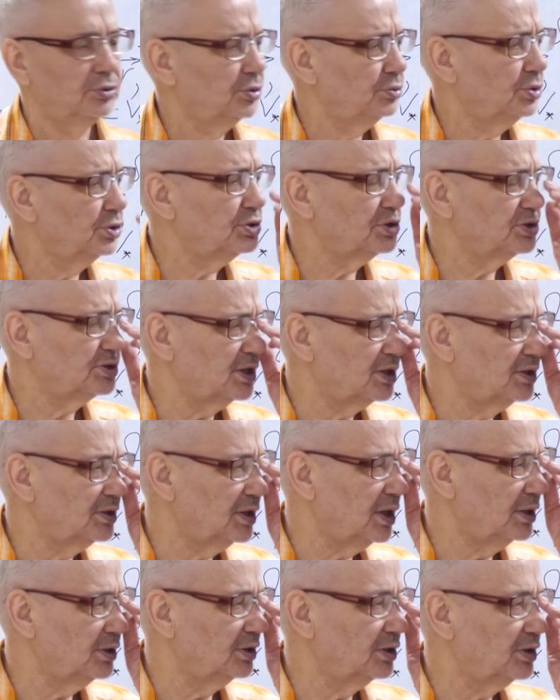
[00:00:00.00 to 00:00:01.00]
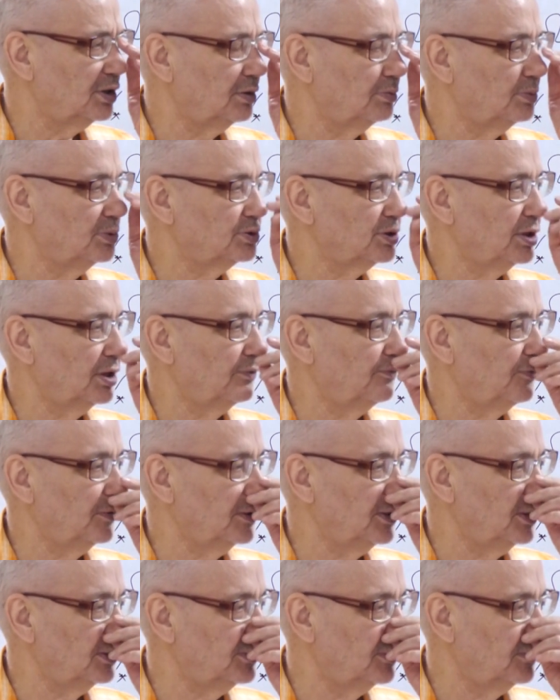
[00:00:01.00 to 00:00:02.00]
Oh, no, not exactly 100 kilometers,
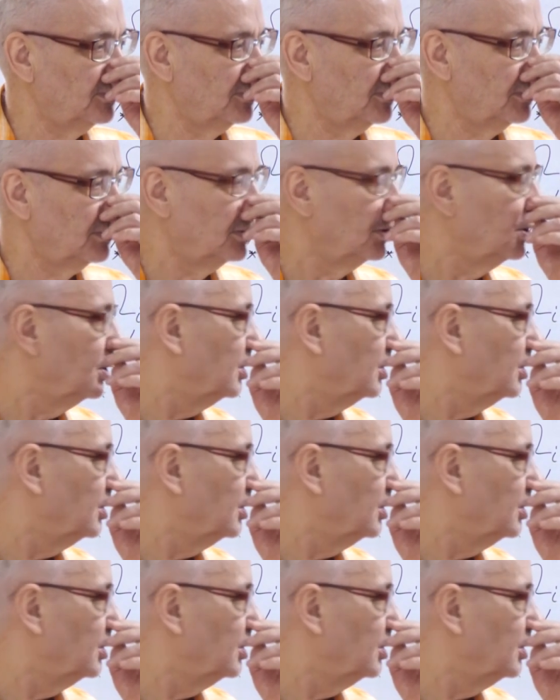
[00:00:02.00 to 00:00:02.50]
I forget.